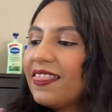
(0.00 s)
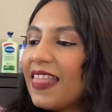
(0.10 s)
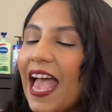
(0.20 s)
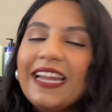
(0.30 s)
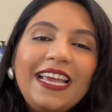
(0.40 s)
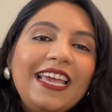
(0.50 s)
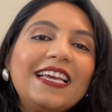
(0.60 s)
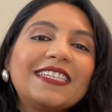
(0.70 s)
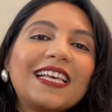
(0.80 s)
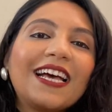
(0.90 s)
That
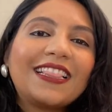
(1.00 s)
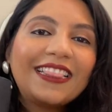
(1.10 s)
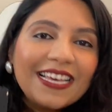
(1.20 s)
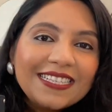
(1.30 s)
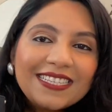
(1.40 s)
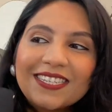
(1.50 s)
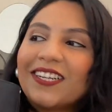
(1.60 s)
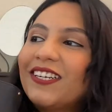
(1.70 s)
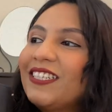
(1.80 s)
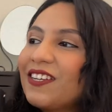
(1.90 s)
is this
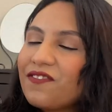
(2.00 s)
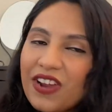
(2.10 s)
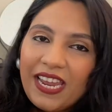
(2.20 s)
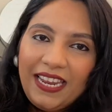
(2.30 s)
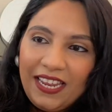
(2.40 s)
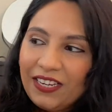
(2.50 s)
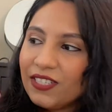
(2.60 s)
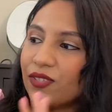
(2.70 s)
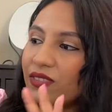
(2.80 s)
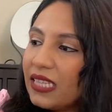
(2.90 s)
tote right here.
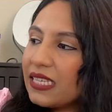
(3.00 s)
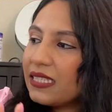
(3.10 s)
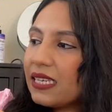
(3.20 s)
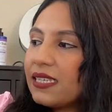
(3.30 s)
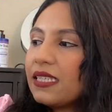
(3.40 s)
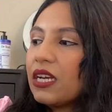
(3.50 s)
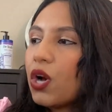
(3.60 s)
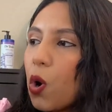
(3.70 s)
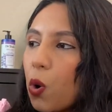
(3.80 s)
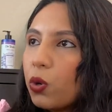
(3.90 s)
So this is
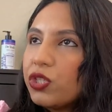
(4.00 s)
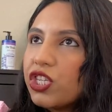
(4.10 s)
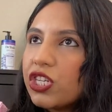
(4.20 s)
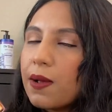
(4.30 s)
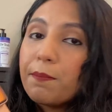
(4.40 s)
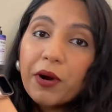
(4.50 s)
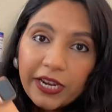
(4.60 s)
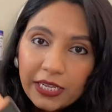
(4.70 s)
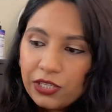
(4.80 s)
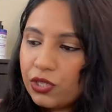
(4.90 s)
Coach
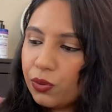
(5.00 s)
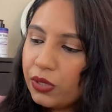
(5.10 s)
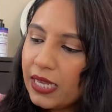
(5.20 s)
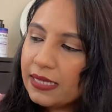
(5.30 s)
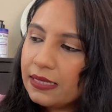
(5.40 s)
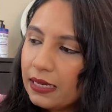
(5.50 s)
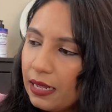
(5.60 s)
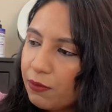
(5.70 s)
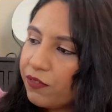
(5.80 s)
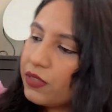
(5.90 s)
Market Tote is the
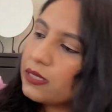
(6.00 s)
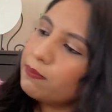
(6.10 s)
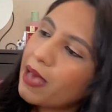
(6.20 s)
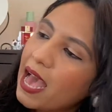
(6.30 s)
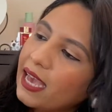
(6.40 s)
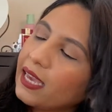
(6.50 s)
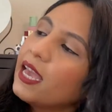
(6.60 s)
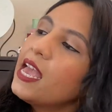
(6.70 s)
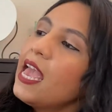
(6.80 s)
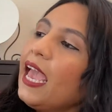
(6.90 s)
name of this bag,
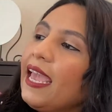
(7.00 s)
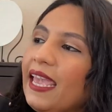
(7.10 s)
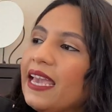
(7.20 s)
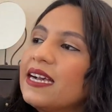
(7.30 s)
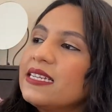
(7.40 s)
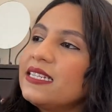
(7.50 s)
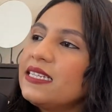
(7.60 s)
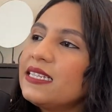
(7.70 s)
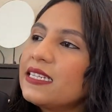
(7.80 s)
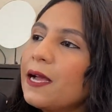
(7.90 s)

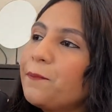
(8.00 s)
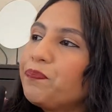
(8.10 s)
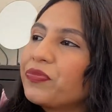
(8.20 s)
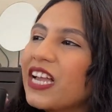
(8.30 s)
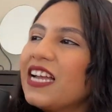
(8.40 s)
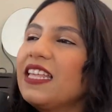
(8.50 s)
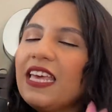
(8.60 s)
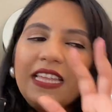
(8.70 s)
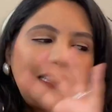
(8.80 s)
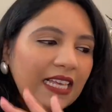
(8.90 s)
and
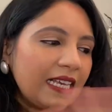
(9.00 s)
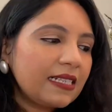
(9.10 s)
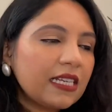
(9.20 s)
these